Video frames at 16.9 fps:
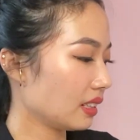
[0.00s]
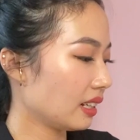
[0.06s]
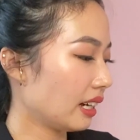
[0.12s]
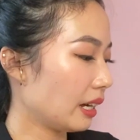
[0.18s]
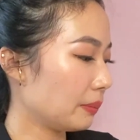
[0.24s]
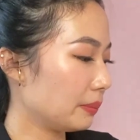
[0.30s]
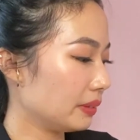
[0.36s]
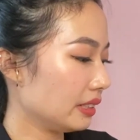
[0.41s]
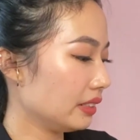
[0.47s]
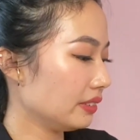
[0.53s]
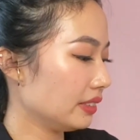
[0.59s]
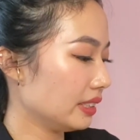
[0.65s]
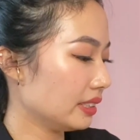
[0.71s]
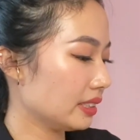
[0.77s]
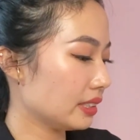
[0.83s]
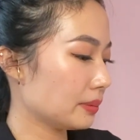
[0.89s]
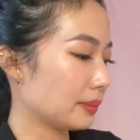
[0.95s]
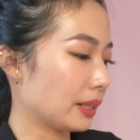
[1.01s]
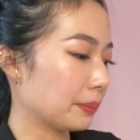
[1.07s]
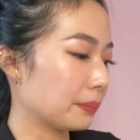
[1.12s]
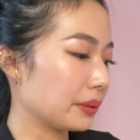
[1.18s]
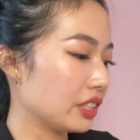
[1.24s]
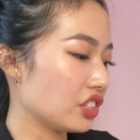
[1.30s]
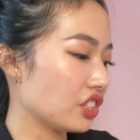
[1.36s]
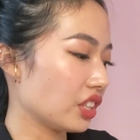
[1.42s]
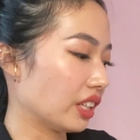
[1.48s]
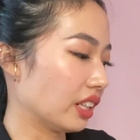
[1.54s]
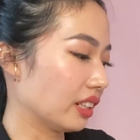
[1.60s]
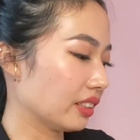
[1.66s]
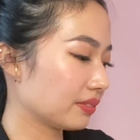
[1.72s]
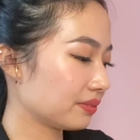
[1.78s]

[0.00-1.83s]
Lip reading: I believe this is my PJ.